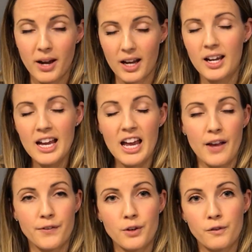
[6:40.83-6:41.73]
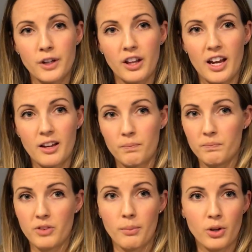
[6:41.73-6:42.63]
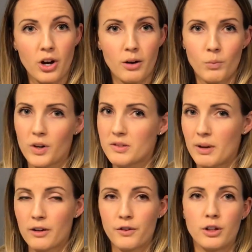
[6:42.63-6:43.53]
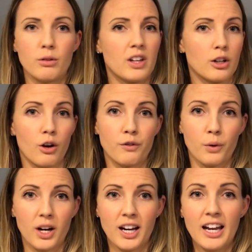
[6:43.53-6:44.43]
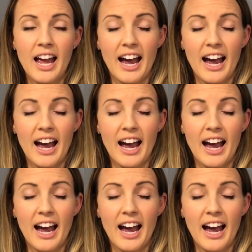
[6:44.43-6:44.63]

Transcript: But if you feel like double arm works better for you, then go for it.